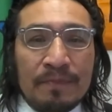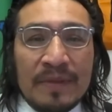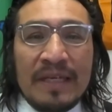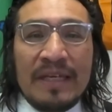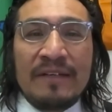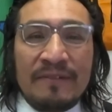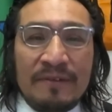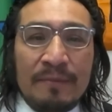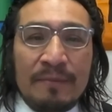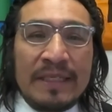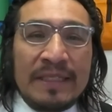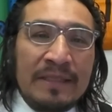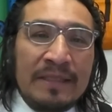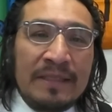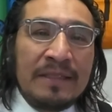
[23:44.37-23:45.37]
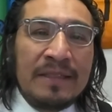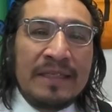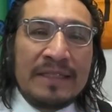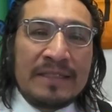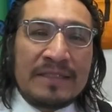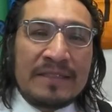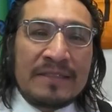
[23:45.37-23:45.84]
Everybody
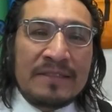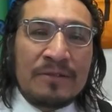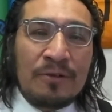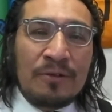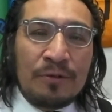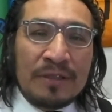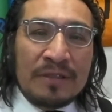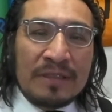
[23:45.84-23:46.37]
is so